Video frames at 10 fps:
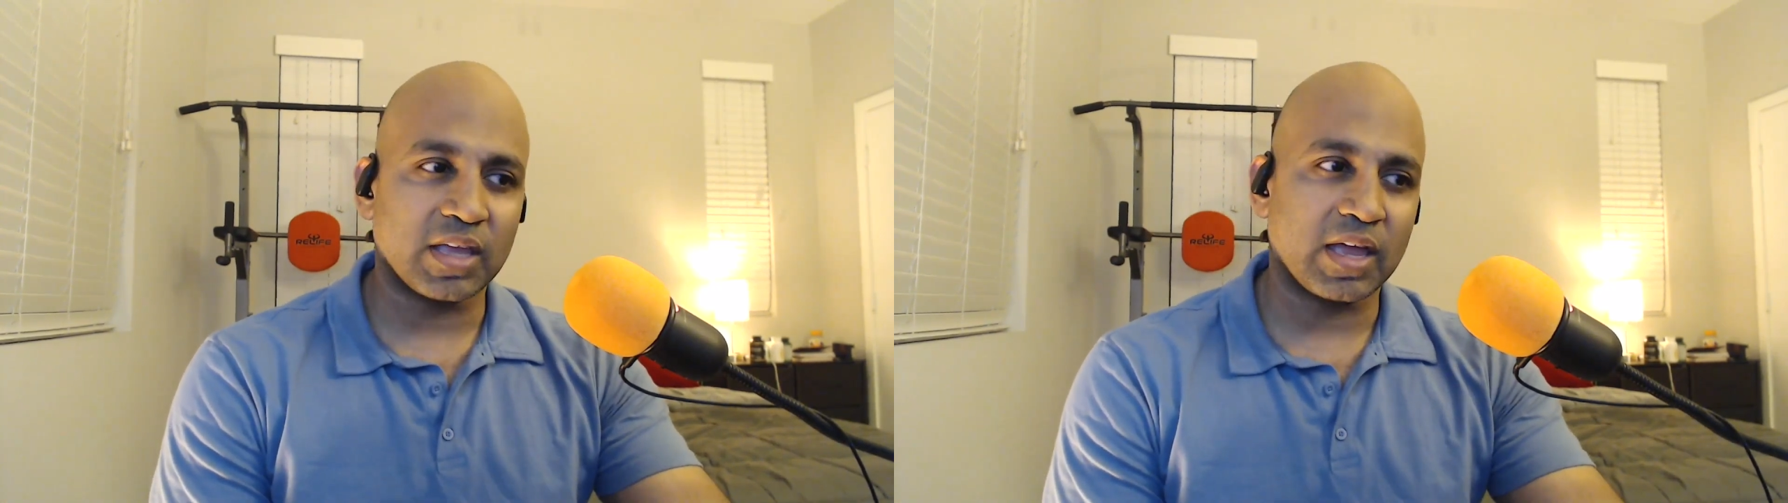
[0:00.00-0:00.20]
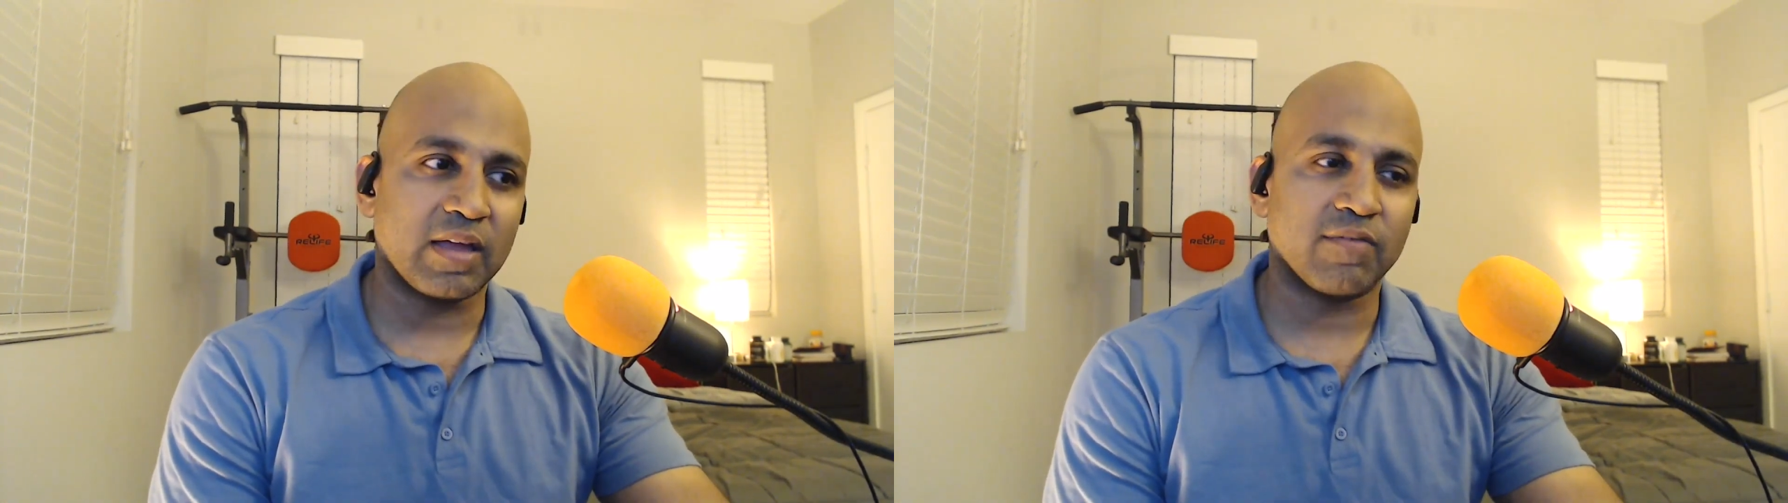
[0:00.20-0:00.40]

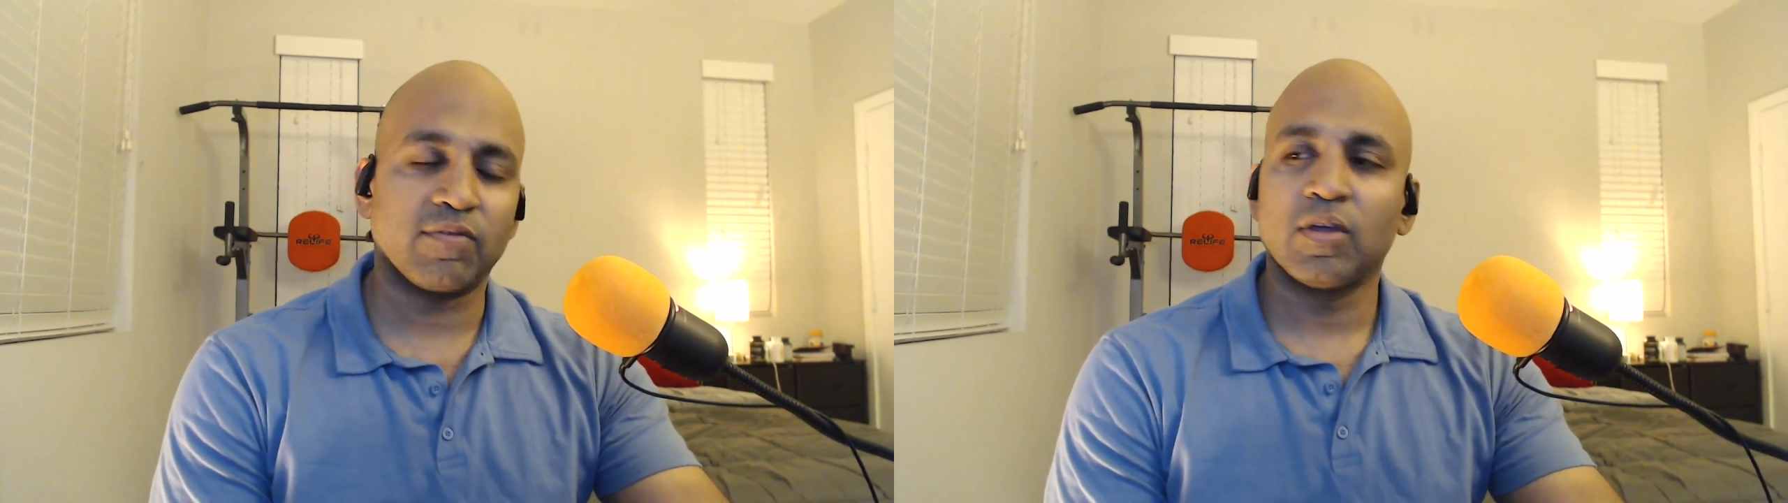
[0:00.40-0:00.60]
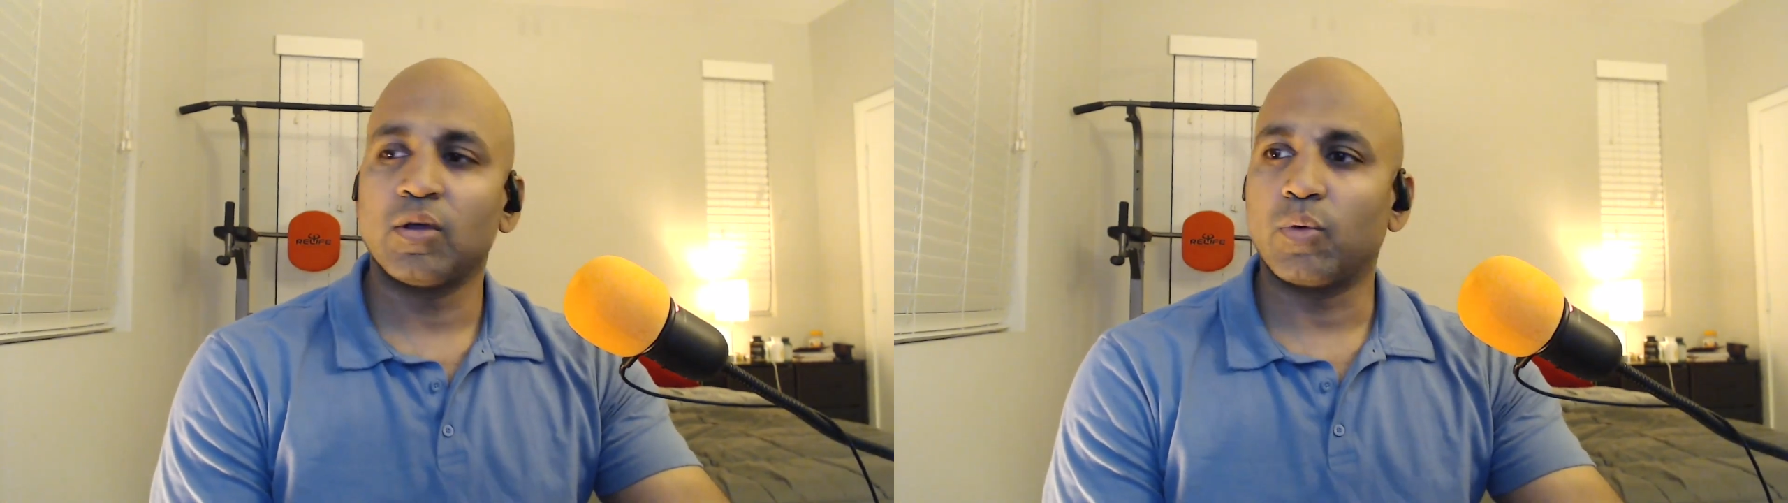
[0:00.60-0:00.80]
have,
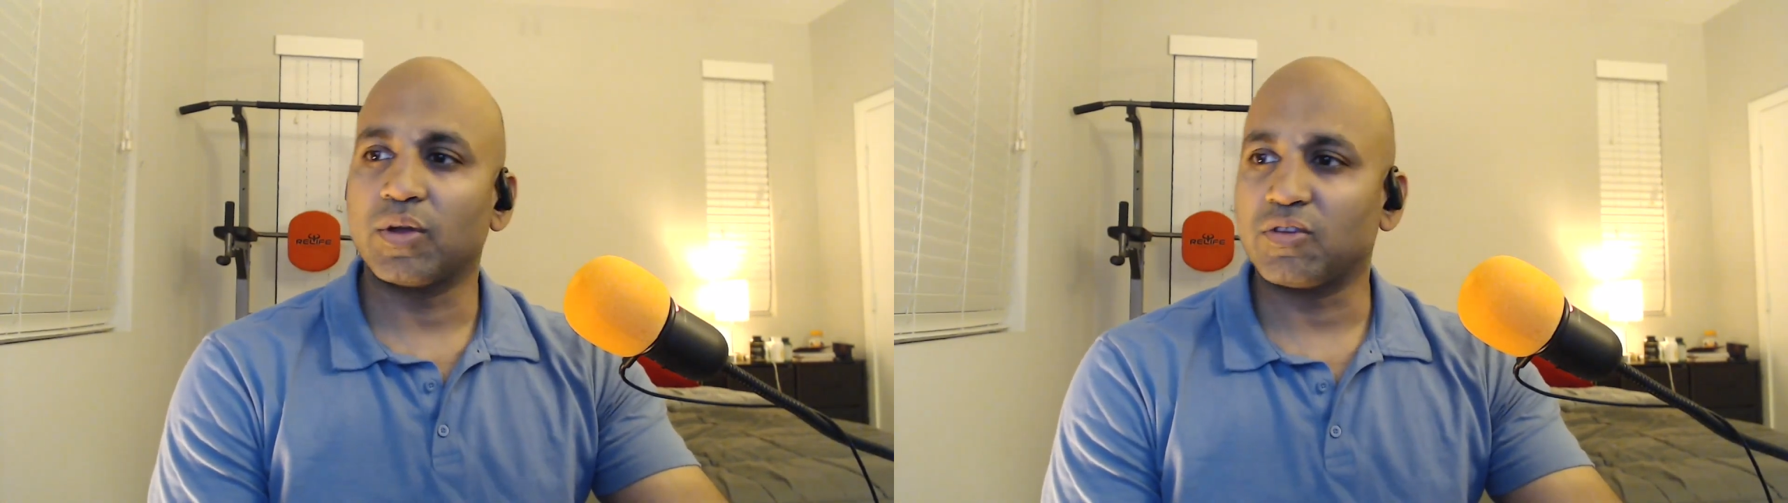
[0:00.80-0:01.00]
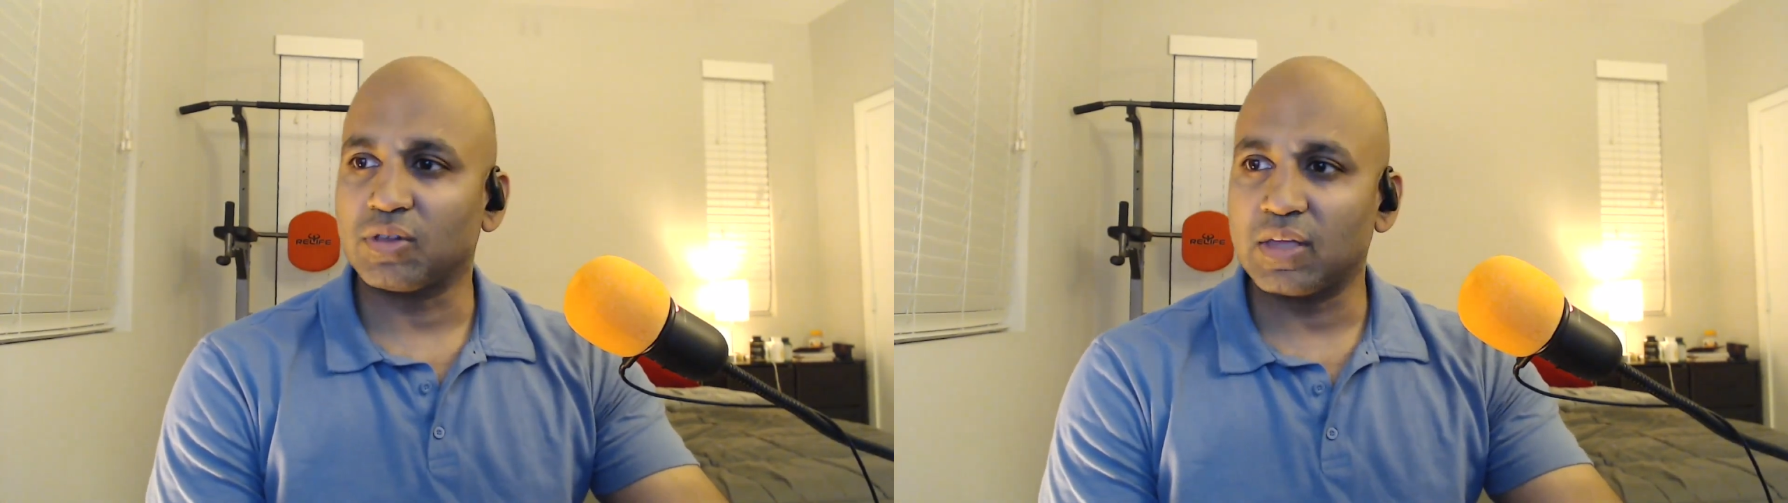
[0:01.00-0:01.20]
where
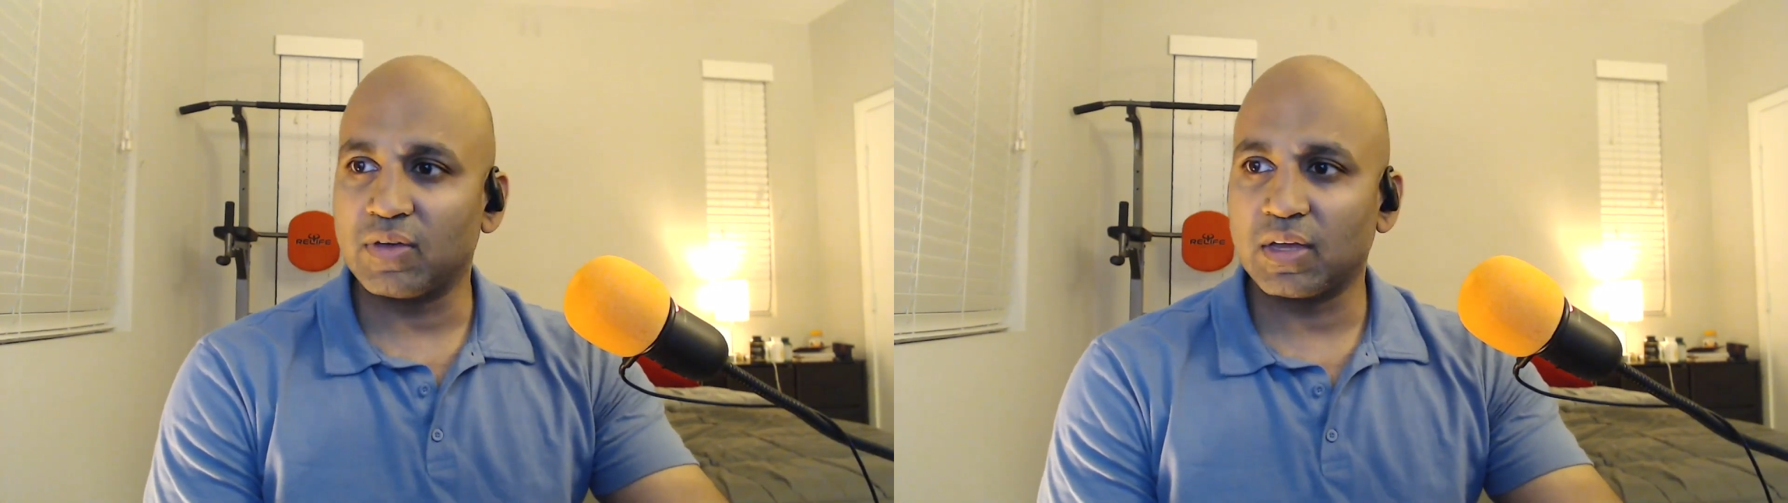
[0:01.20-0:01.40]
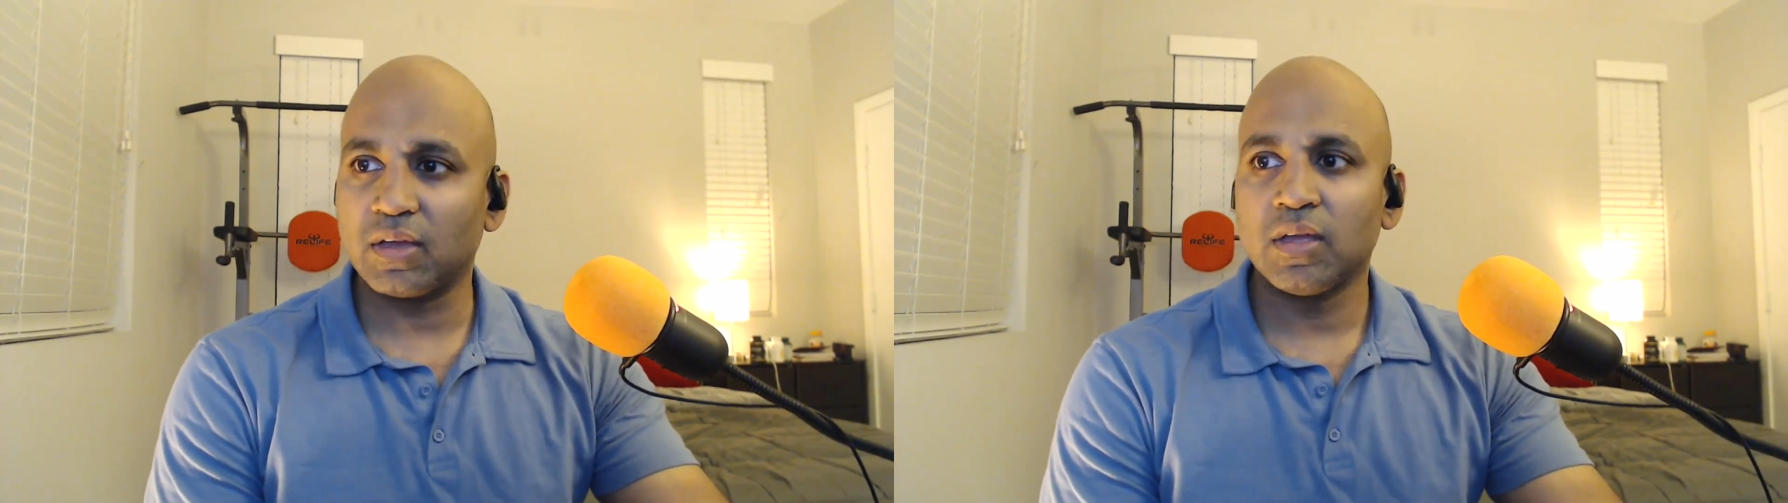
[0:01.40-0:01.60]
they're
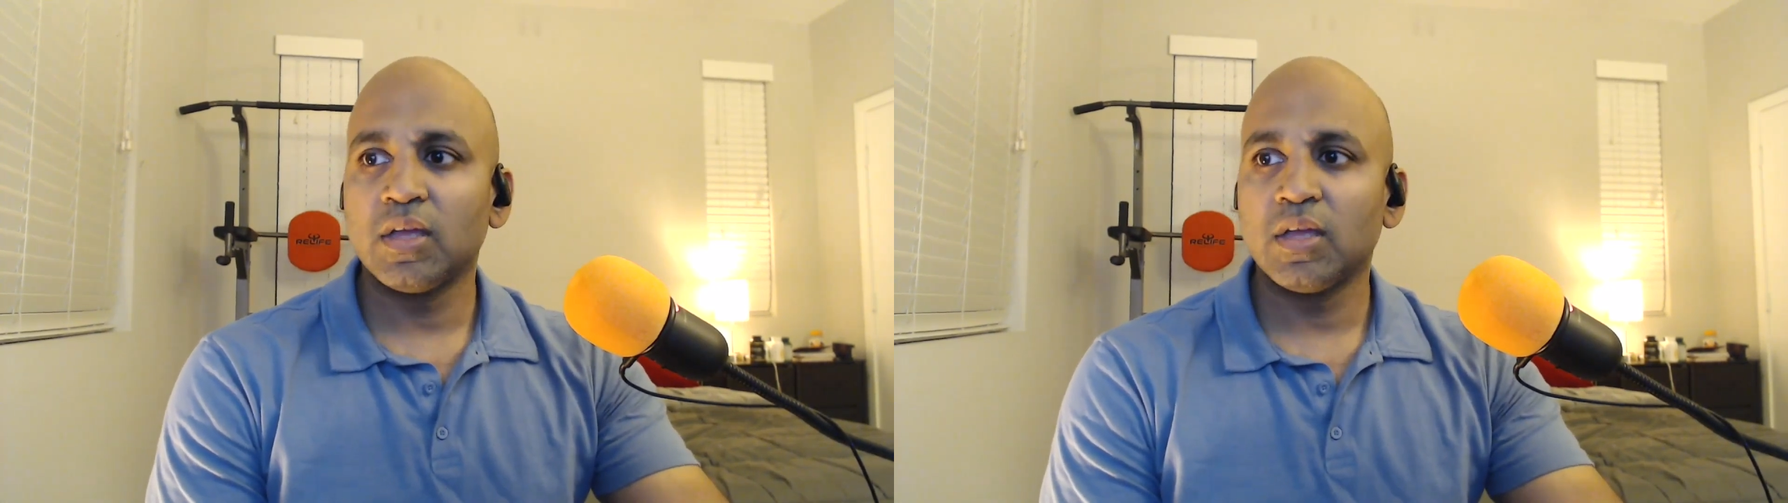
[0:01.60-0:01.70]
living.